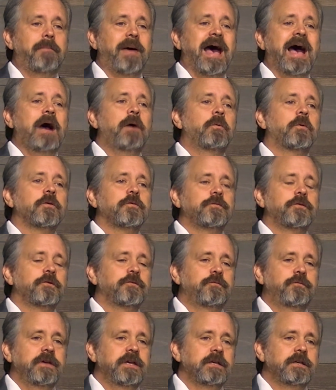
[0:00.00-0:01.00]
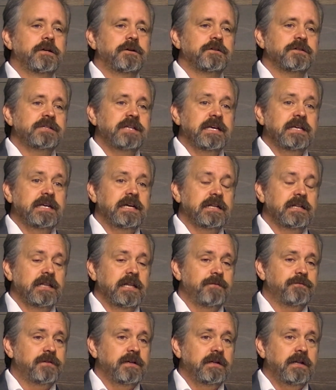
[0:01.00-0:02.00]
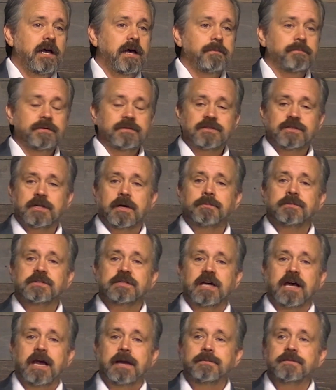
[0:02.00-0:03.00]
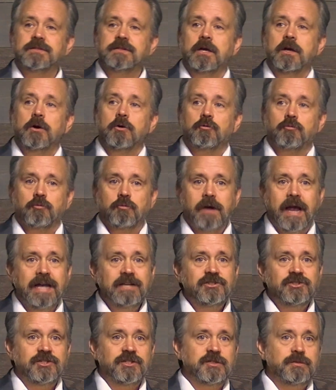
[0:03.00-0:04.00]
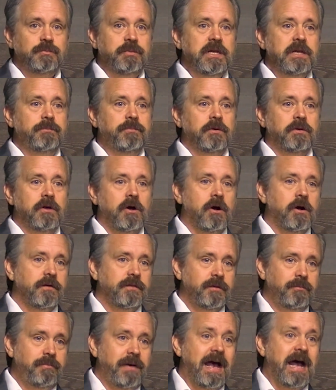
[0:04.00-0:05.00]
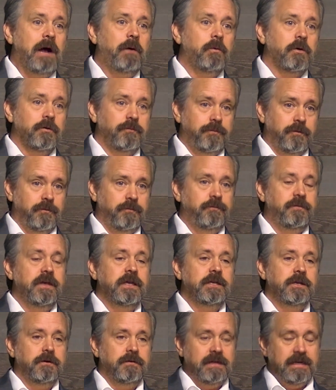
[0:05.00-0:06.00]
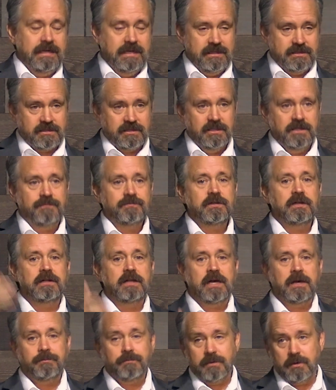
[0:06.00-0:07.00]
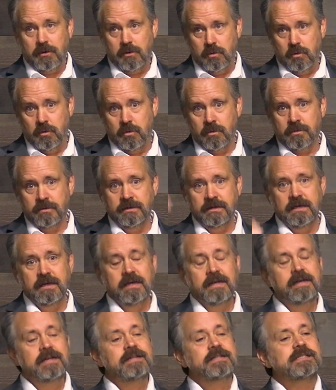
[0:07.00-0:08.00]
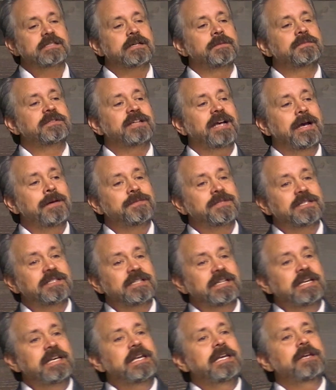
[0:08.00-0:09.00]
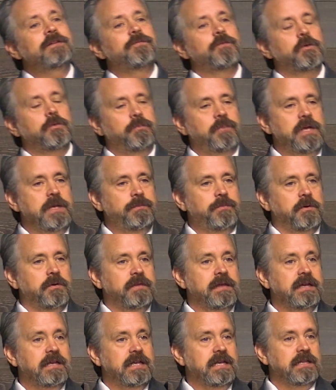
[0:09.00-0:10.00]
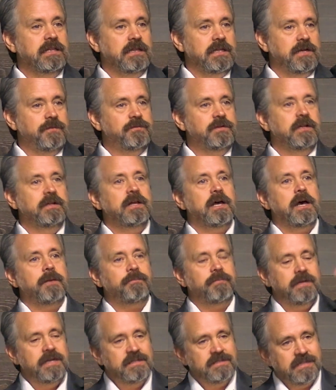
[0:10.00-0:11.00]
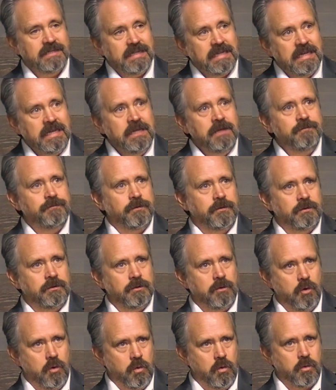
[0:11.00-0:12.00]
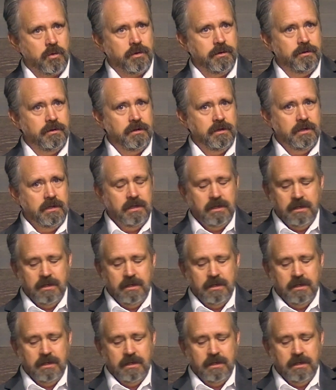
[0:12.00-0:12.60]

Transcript: powerful figures that get lifted up. Sometimes righteous people are the powerful figure that gets lifted up, a horn. Sometimes it's evil people that get lifted up. It's an evil horn.